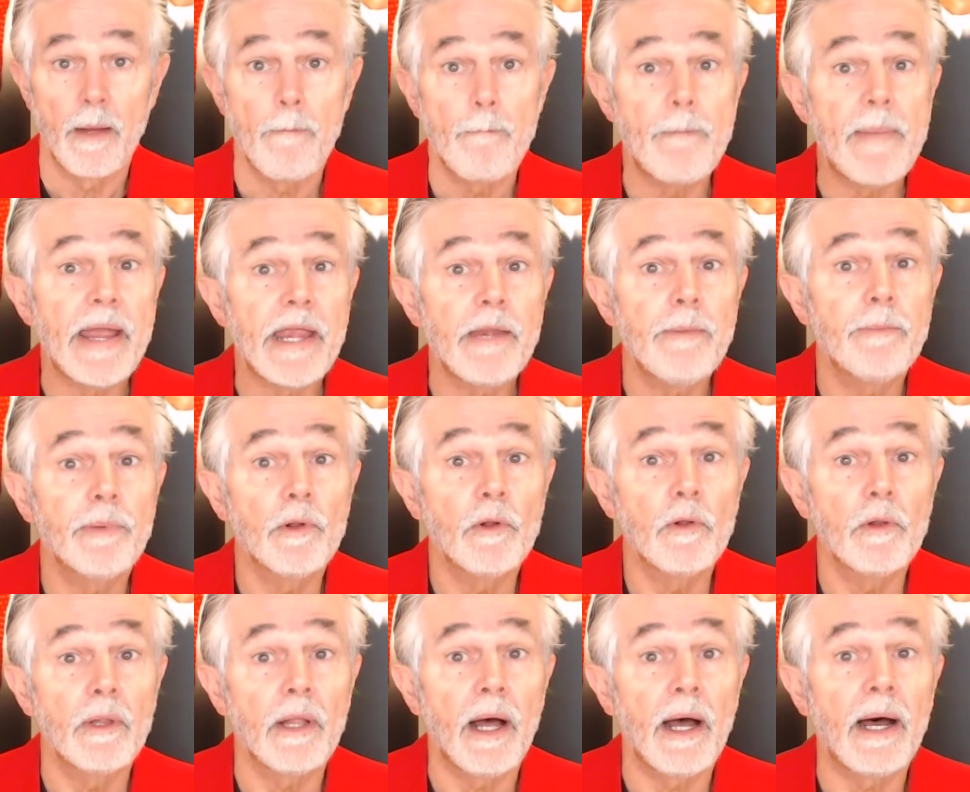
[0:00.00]

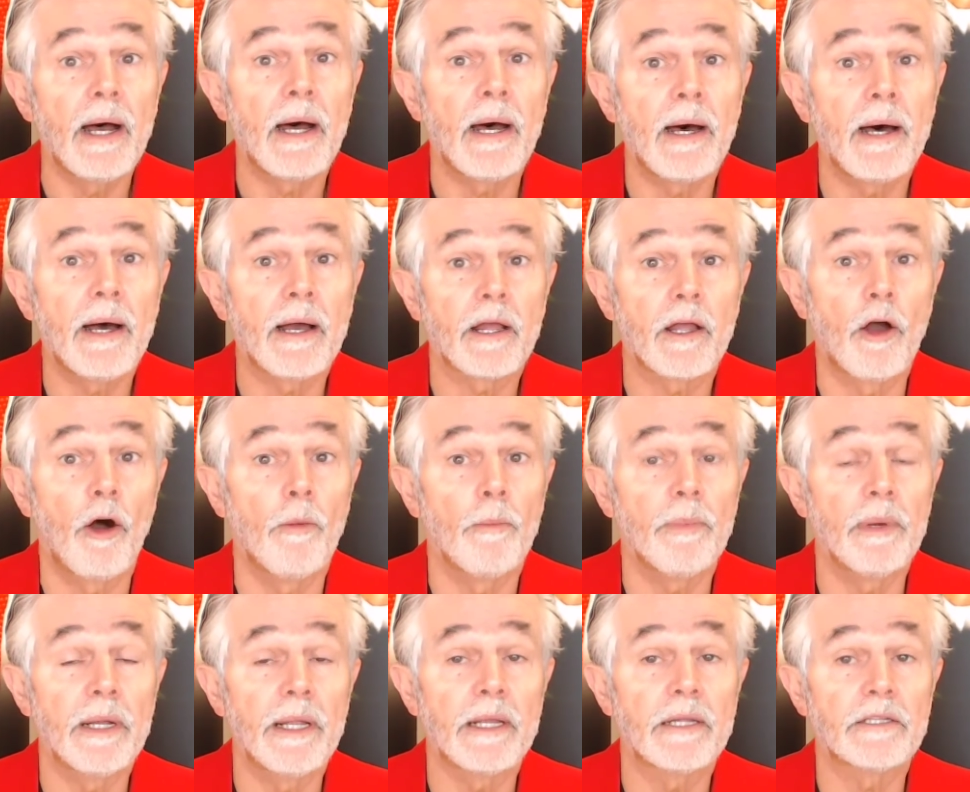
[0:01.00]
People are
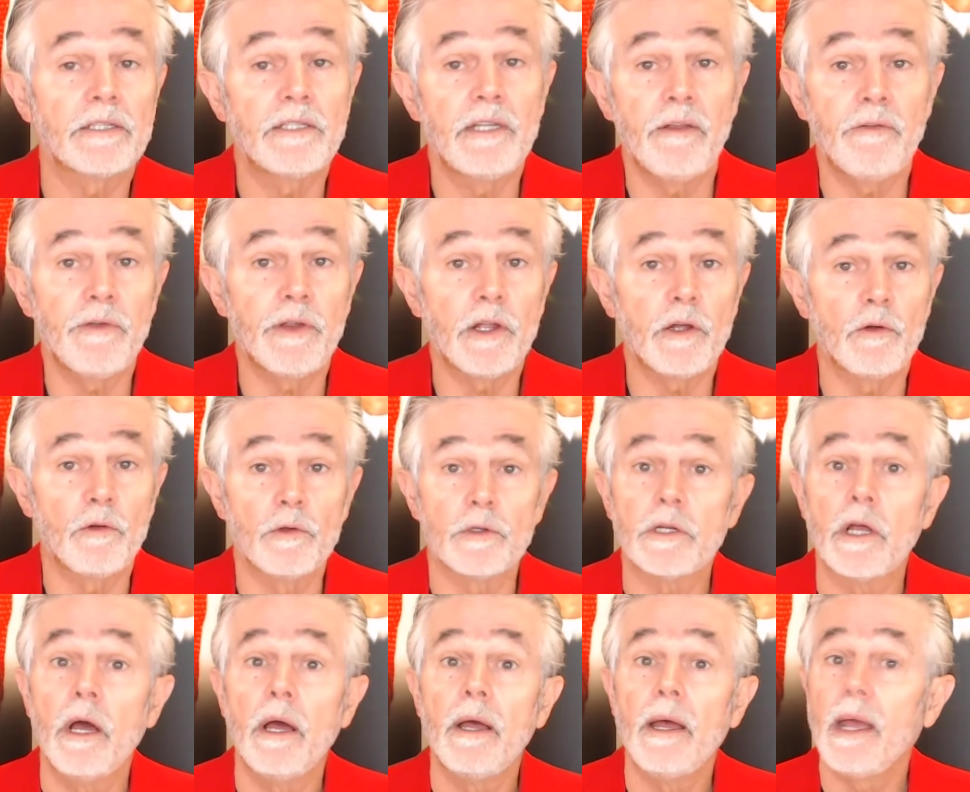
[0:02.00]
complex, difficult,
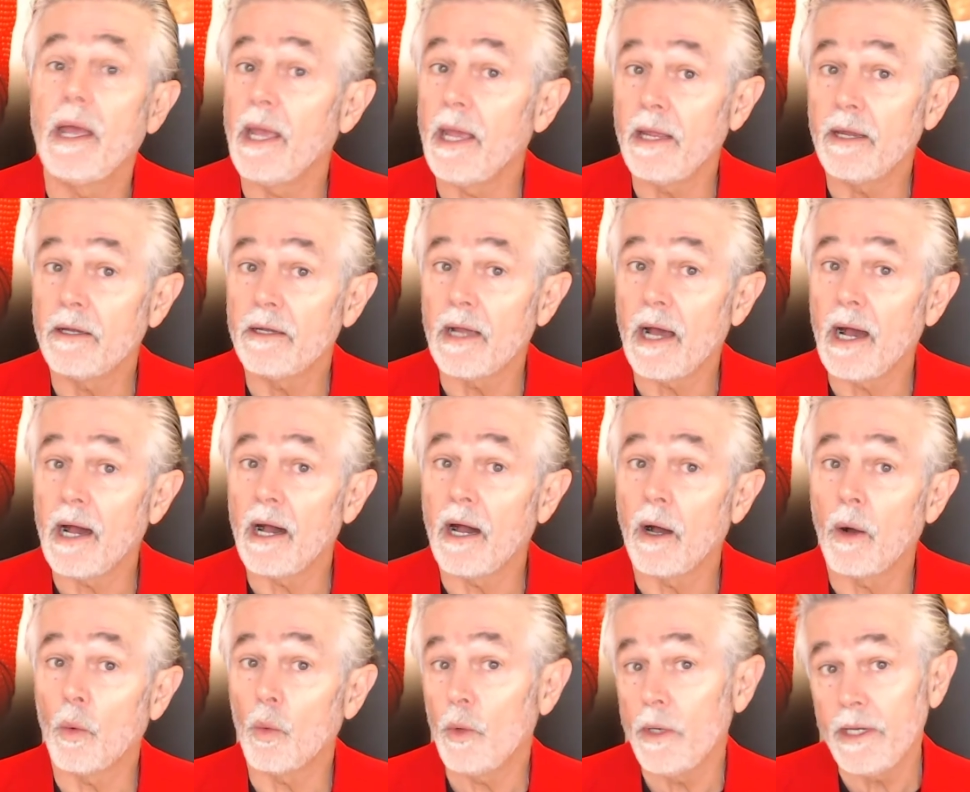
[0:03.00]
and are
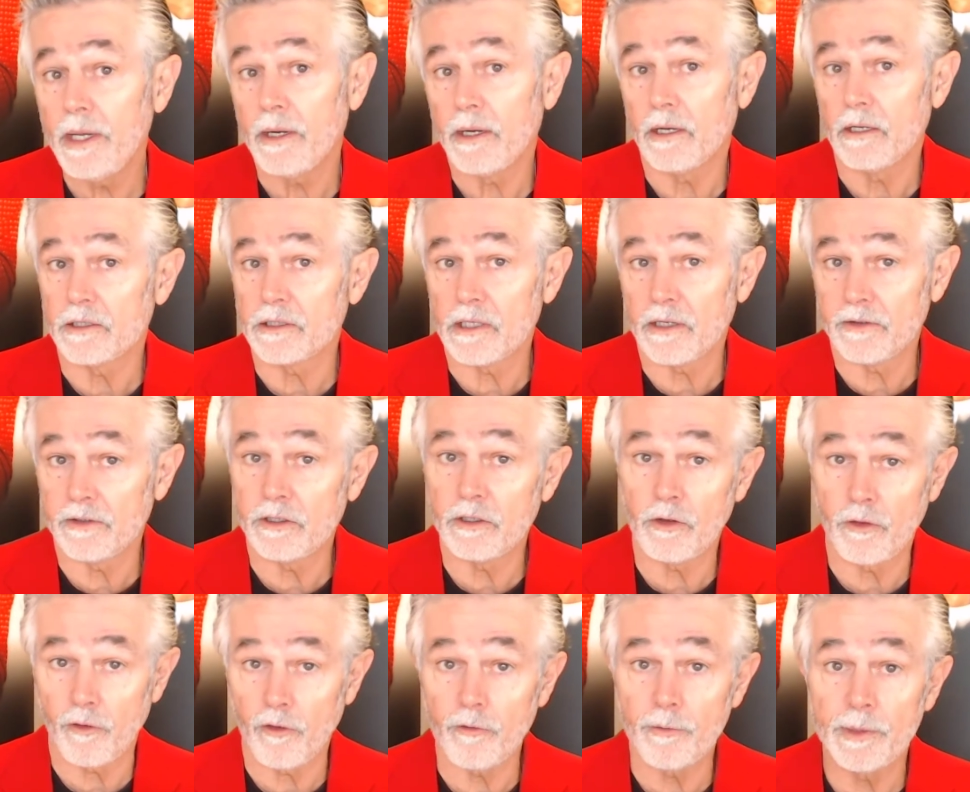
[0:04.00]
weirdos, as you
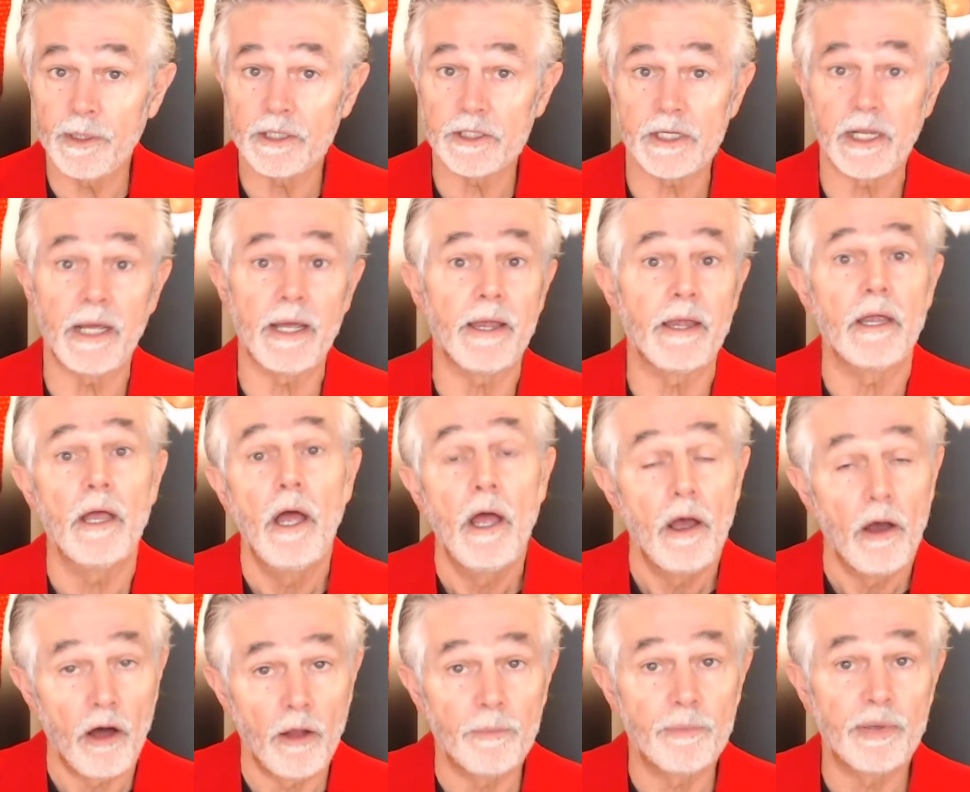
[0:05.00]
heard me say
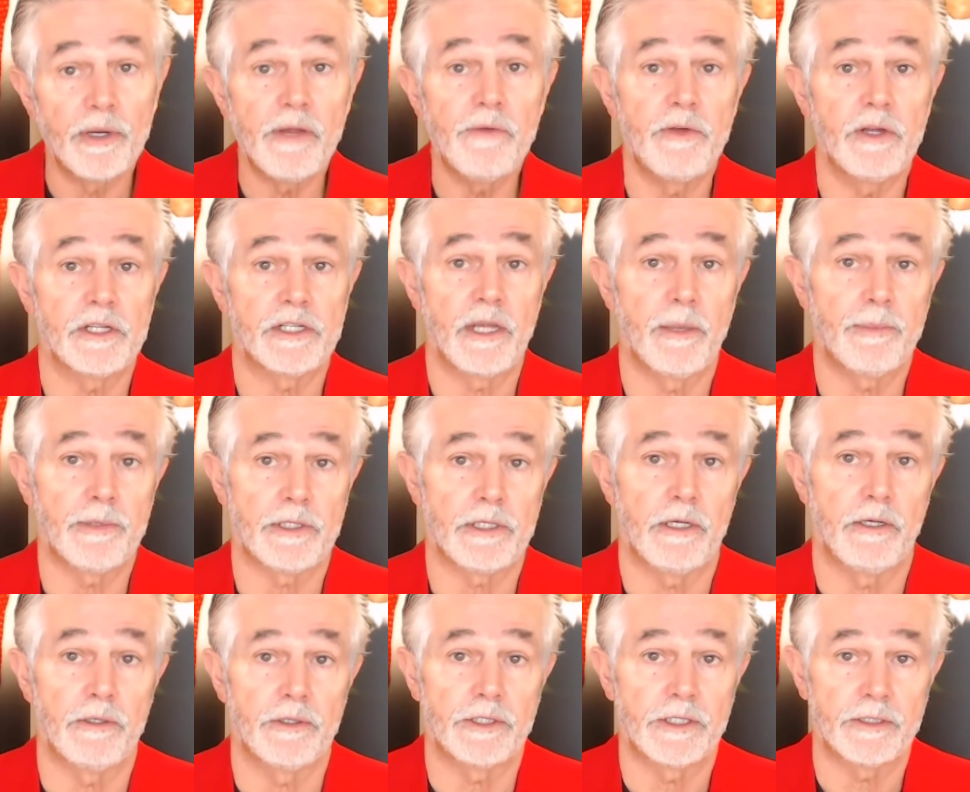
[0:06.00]
on previous
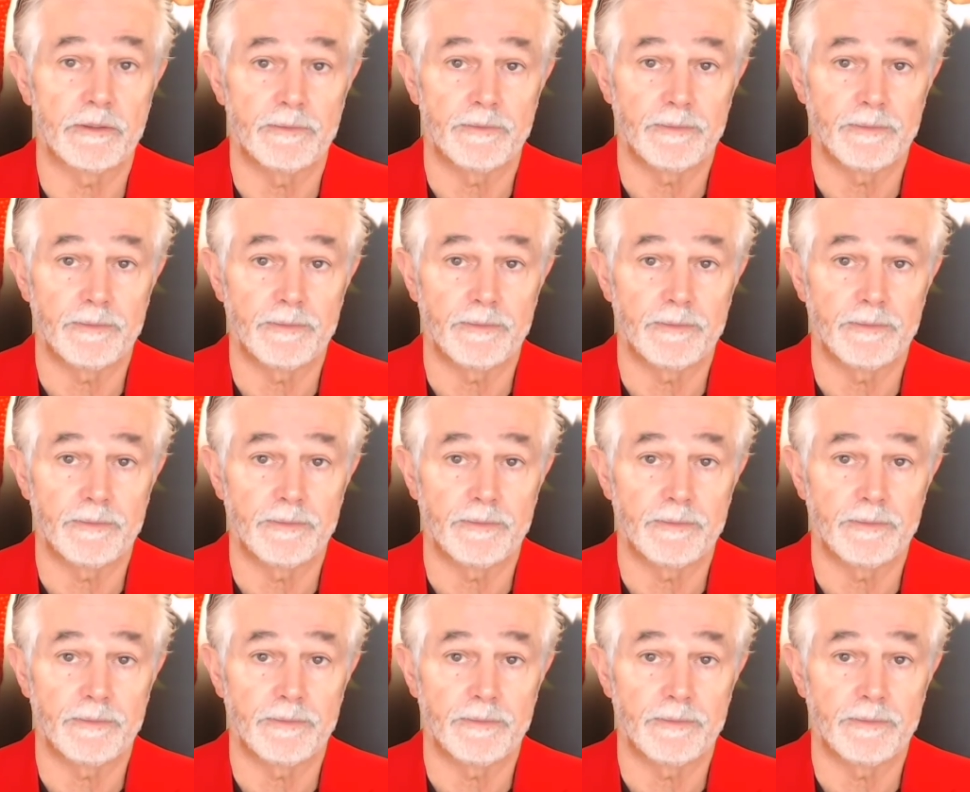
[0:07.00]
episodes.